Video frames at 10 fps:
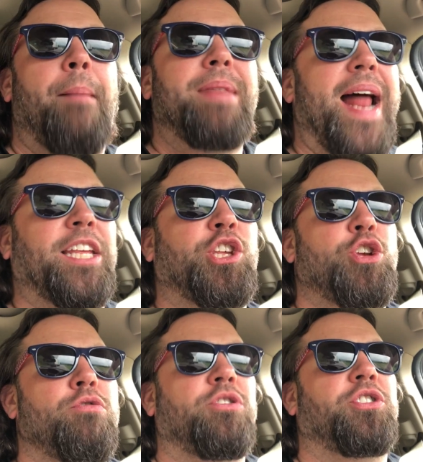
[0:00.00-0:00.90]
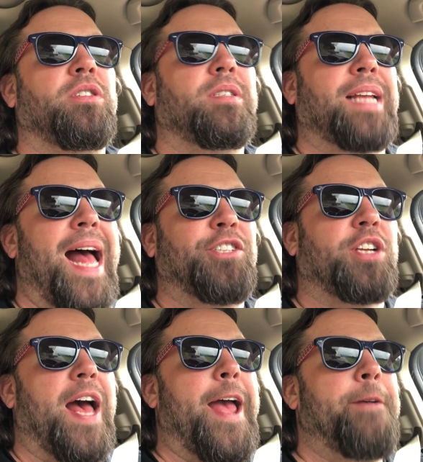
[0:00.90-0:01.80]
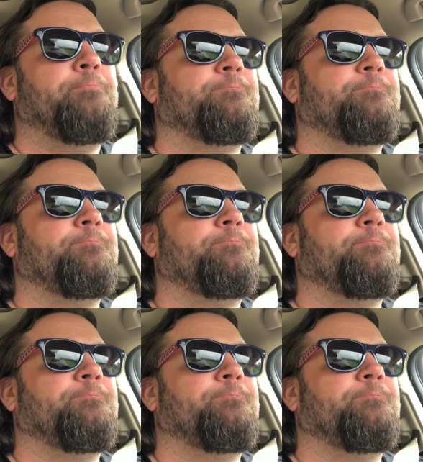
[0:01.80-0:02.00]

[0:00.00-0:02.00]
not a huge Scotch guy,